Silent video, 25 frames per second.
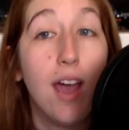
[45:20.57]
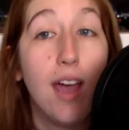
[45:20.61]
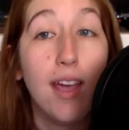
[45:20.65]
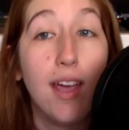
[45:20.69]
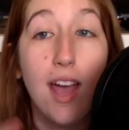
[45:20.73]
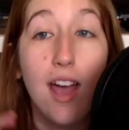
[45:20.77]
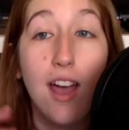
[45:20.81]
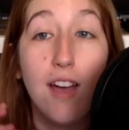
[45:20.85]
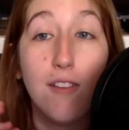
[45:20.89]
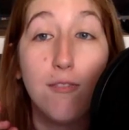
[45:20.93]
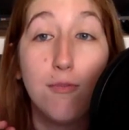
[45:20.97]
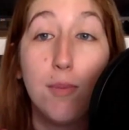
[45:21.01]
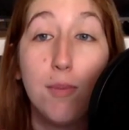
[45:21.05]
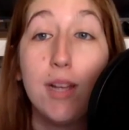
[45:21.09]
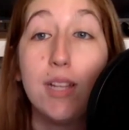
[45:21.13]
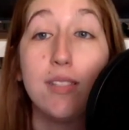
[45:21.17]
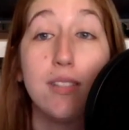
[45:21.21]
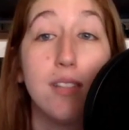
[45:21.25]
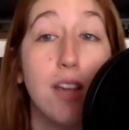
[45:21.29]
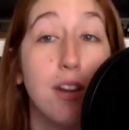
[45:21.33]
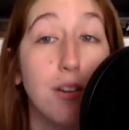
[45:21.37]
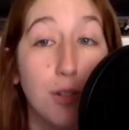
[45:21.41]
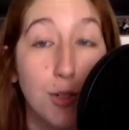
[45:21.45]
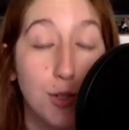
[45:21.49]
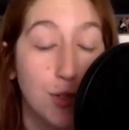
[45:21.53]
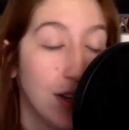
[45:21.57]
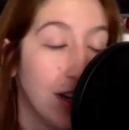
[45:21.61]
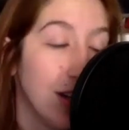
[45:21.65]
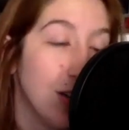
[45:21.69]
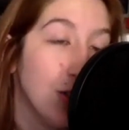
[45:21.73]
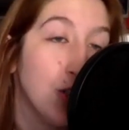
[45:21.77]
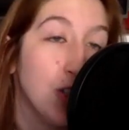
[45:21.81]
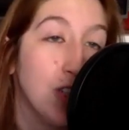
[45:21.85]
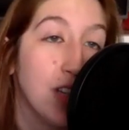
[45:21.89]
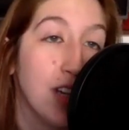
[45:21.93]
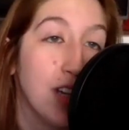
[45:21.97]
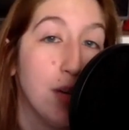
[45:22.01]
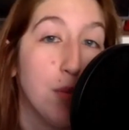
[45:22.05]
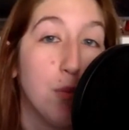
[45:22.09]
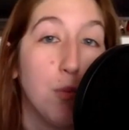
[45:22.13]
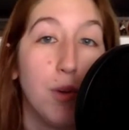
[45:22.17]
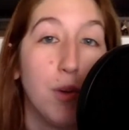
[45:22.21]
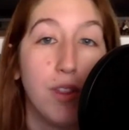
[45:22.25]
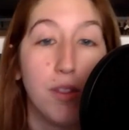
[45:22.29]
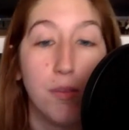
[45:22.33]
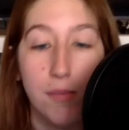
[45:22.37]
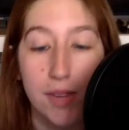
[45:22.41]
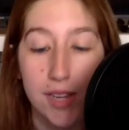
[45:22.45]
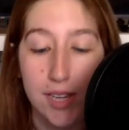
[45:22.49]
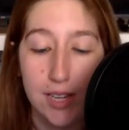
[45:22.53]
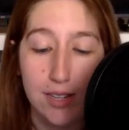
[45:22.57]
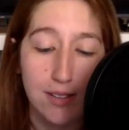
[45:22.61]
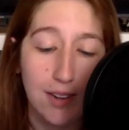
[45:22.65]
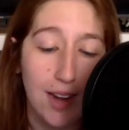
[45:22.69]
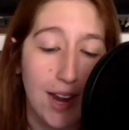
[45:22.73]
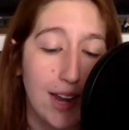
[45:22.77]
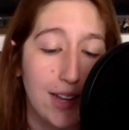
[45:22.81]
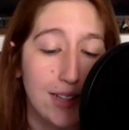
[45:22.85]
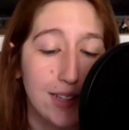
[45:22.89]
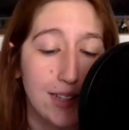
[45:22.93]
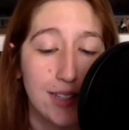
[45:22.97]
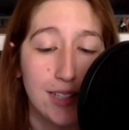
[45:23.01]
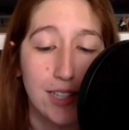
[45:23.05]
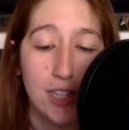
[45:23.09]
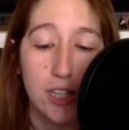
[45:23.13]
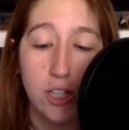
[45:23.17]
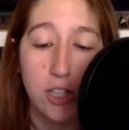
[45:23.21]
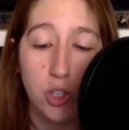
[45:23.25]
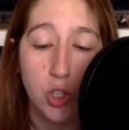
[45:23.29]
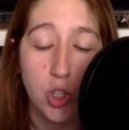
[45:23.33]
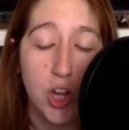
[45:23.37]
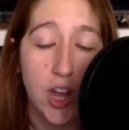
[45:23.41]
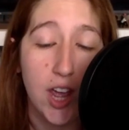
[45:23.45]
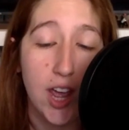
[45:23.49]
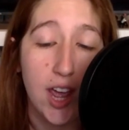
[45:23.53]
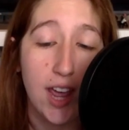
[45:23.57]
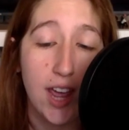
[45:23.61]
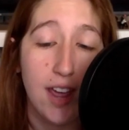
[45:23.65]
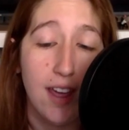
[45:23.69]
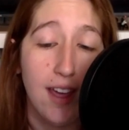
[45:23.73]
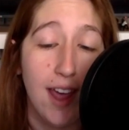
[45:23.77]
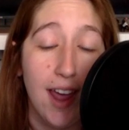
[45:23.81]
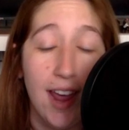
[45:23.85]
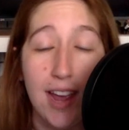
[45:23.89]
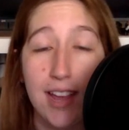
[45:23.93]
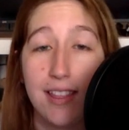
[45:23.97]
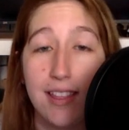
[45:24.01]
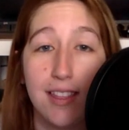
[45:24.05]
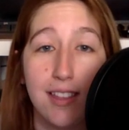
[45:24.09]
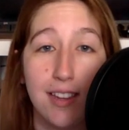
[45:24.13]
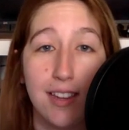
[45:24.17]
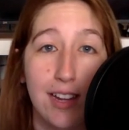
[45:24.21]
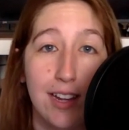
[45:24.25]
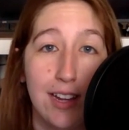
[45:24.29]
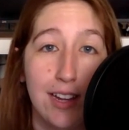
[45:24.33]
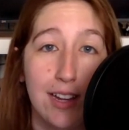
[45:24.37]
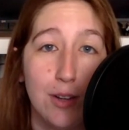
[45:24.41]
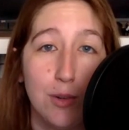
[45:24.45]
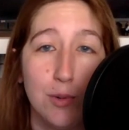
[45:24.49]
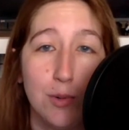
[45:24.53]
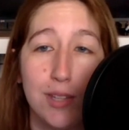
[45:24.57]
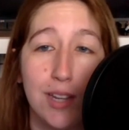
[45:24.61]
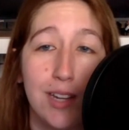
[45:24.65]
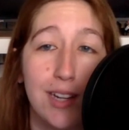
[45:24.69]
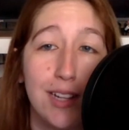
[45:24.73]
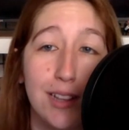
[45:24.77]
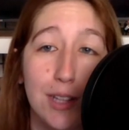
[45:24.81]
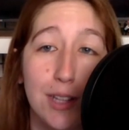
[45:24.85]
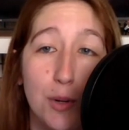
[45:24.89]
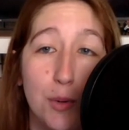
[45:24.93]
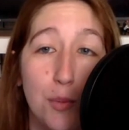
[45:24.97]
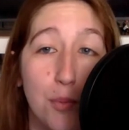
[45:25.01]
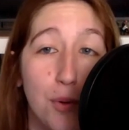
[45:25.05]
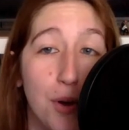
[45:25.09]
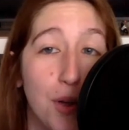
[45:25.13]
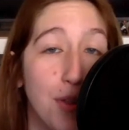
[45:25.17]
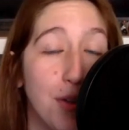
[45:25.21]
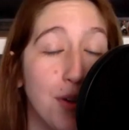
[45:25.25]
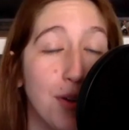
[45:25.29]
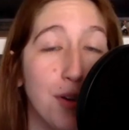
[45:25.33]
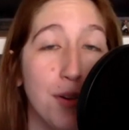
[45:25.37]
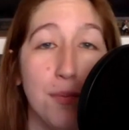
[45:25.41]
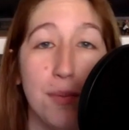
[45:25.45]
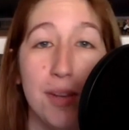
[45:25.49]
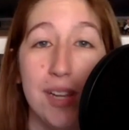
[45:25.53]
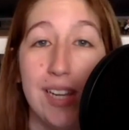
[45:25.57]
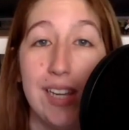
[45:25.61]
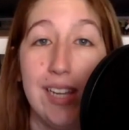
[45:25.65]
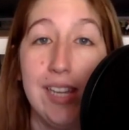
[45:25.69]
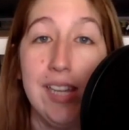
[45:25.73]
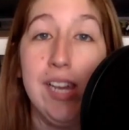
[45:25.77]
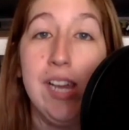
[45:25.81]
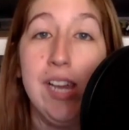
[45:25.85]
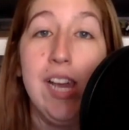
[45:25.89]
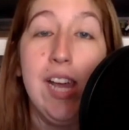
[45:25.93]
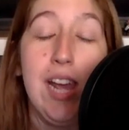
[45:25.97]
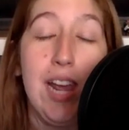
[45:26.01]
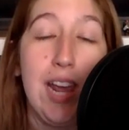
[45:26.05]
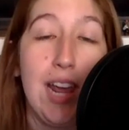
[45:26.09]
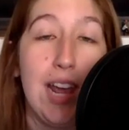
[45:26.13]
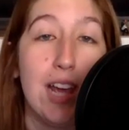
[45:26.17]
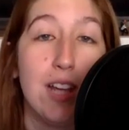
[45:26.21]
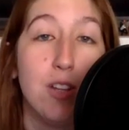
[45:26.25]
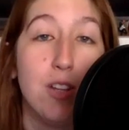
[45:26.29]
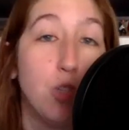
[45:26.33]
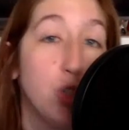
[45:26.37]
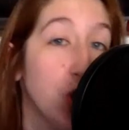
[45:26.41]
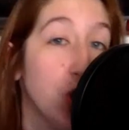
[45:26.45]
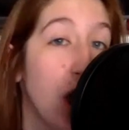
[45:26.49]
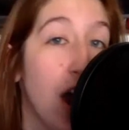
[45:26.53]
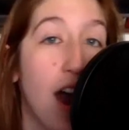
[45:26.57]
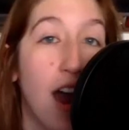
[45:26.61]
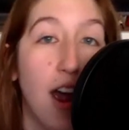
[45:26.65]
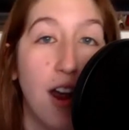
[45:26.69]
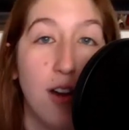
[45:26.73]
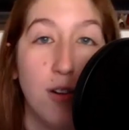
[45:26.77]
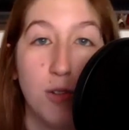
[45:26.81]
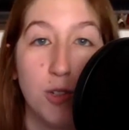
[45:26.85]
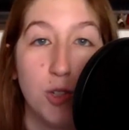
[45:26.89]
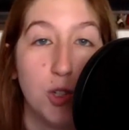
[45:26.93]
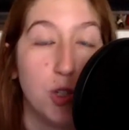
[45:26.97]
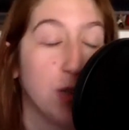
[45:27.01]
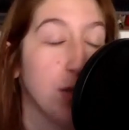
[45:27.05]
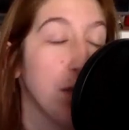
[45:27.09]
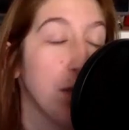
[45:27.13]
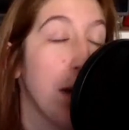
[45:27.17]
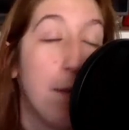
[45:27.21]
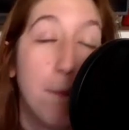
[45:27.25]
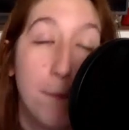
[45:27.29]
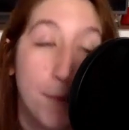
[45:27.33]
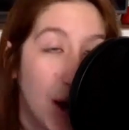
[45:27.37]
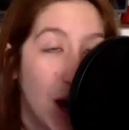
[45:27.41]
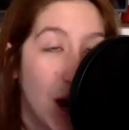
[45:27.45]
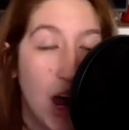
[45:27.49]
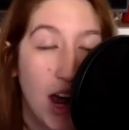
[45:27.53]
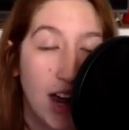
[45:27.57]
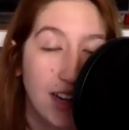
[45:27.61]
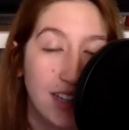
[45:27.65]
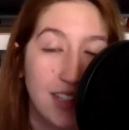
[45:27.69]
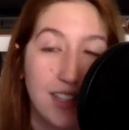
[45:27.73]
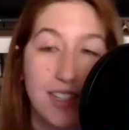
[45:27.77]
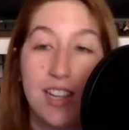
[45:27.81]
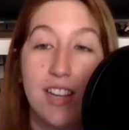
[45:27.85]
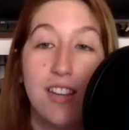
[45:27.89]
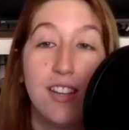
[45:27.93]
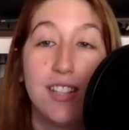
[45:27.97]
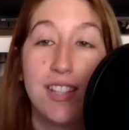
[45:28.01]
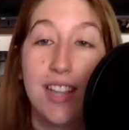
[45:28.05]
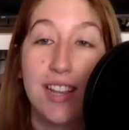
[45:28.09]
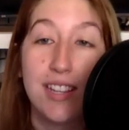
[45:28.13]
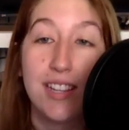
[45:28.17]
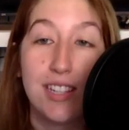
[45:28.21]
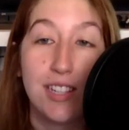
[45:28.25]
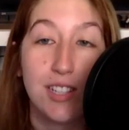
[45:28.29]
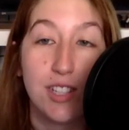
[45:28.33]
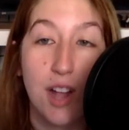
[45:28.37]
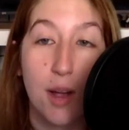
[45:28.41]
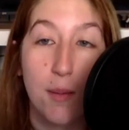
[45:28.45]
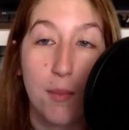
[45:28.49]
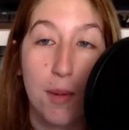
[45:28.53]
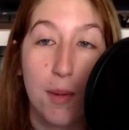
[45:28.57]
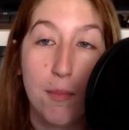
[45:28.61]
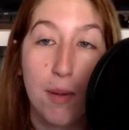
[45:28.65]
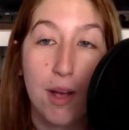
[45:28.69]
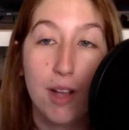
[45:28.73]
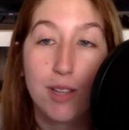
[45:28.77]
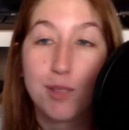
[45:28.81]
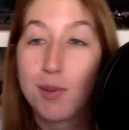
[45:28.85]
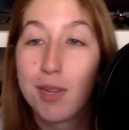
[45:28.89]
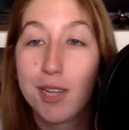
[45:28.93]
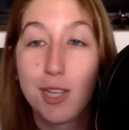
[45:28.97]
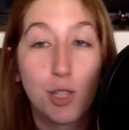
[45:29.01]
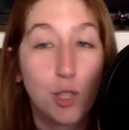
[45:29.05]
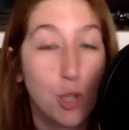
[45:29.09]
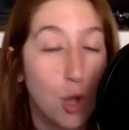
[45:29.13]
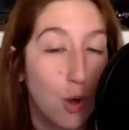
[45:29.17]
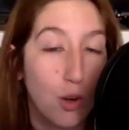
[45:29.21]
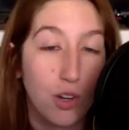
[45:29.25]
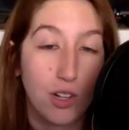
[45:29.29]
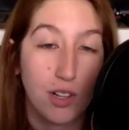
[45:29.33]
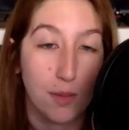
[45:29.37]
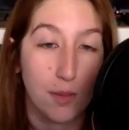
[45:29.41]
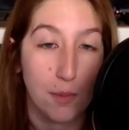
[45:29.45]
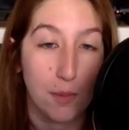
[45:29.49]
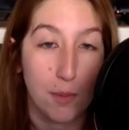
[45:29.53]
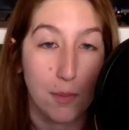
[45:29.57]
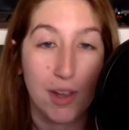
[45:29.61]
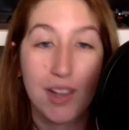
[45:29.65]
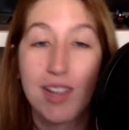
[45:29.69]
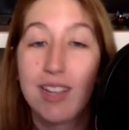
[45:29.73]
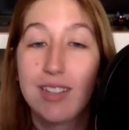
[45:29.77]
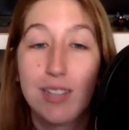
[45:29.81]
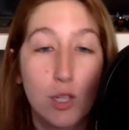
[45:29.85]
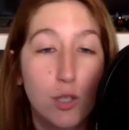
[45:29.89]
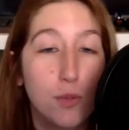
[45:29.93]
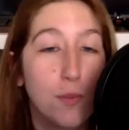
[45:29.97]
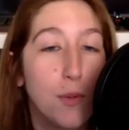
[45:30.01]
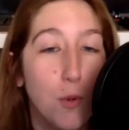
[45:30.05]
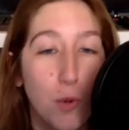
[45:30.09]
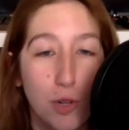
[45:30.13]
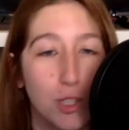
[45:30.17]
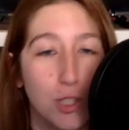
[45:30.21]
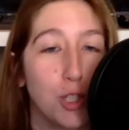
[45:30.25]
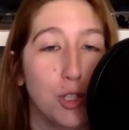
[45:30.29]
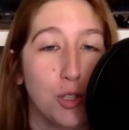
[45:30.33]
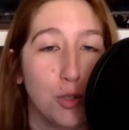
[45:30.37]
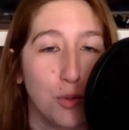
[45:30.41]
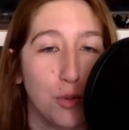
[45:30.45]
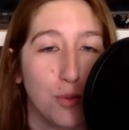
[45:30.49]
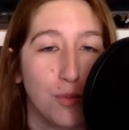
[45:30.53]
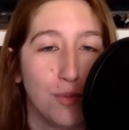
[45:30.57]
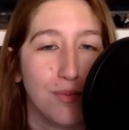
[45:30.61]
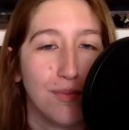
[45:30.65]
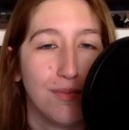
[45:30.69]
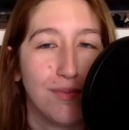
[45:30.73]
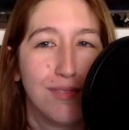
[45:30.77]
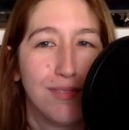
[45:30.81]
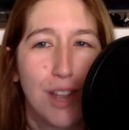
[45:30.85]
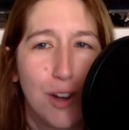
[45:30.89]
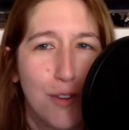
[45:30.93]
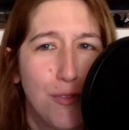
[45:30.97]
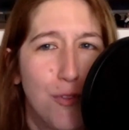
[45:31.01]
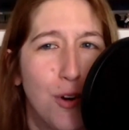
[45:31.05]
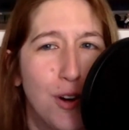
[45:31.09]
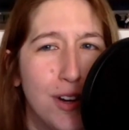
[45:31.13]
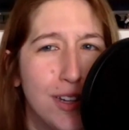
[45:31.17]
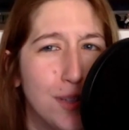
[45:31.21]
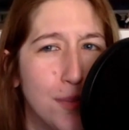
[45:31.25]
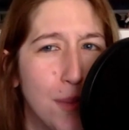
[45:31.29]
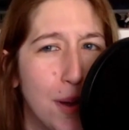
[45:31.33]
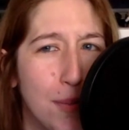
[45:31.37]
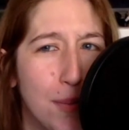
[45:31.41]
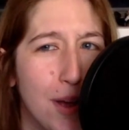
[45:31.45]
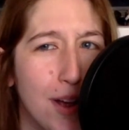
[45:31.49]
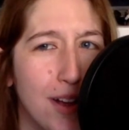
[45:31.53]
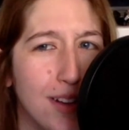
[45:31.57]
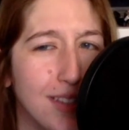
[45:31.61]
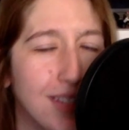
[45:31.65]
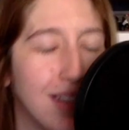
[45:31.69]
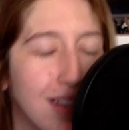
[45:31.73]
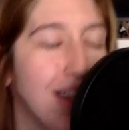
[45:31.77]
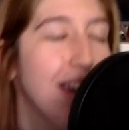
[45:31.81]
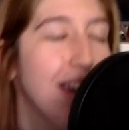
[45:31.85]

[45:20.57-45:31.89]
I have my center stage team with me, Nancy, Jay, Anthony, who's like a little brother to me, and John, which is my boss. He says he's not my boss, but he's totally he tells me what to do. Therefore, he's my boss.